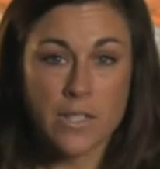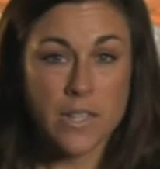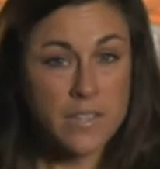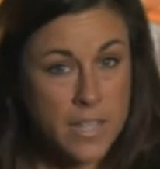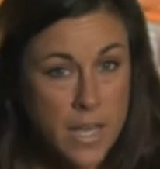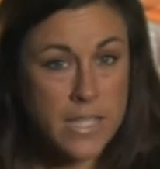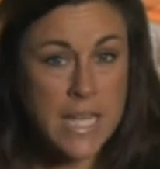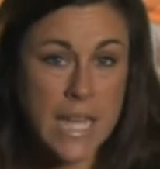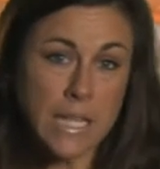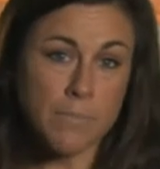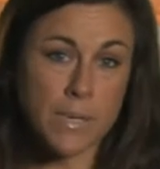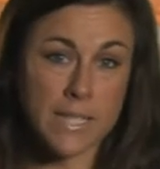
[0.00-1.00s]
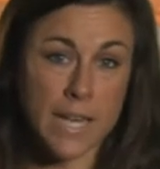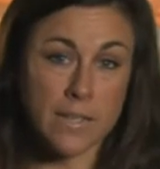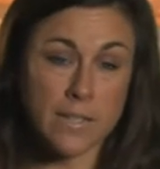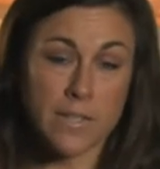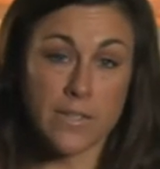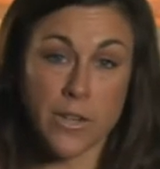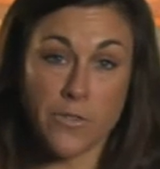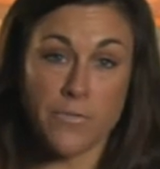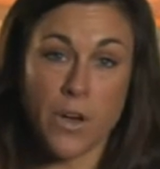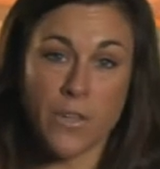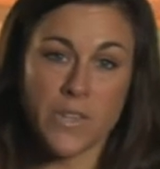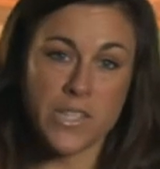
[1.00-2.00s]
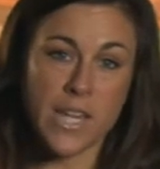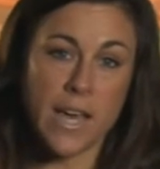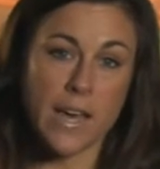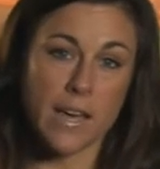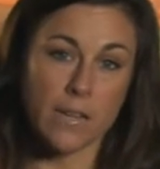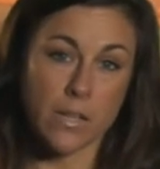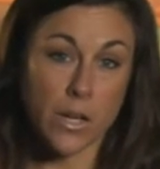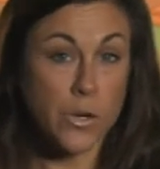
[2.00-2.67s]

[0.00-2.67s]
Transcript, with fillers: to 13% so far this year,